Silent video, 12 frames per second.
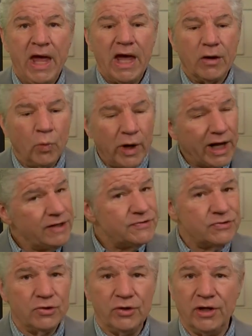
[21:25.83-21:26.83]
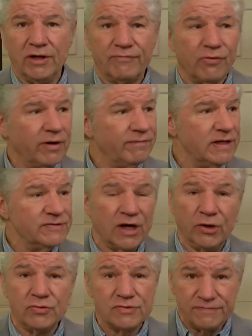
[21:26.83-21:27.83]
And when I stood in front of these
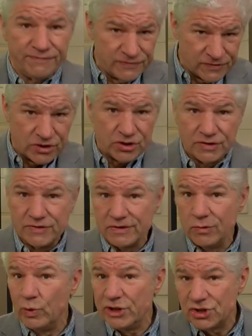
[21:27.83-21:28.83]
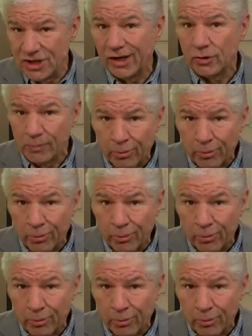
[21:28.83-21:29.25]
hundreds of physicians, in which Dr.